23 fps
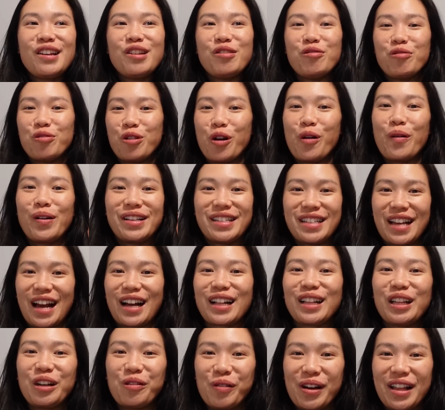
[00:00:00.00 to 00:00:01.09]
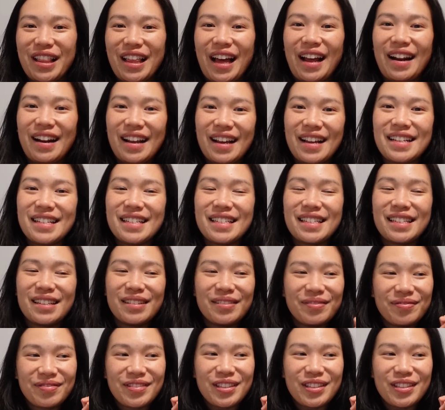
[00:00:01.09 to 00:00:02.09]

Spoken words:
you know exactly where that is.